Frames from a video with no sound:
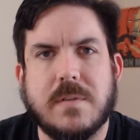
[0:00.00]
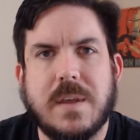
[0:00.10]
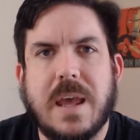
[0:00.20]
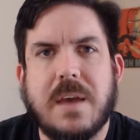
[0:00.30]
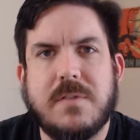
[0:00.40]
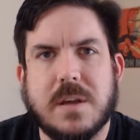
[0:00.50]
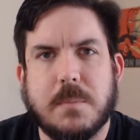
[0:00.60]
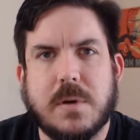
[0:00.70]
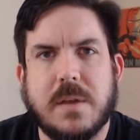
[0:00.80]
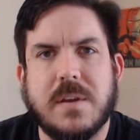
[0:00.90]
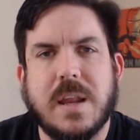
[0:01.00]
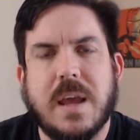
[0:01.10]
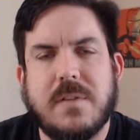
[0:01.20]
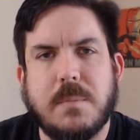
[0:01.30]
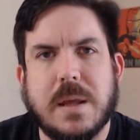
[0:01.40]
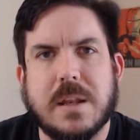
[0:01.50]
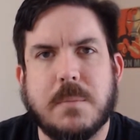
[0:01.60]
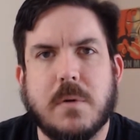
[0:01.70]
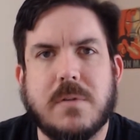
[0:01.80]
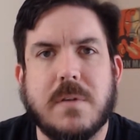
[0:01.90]
They have to compress it. They have to make it the
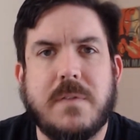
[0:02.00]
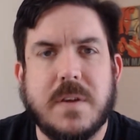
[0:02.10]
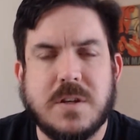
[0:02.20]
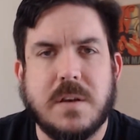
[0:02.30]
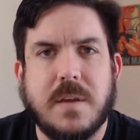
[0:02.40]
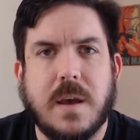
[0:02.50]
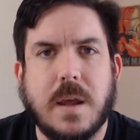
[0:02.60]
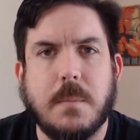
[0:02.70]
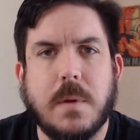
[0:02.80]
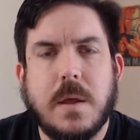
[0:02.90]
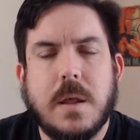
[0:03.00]
most efficient time,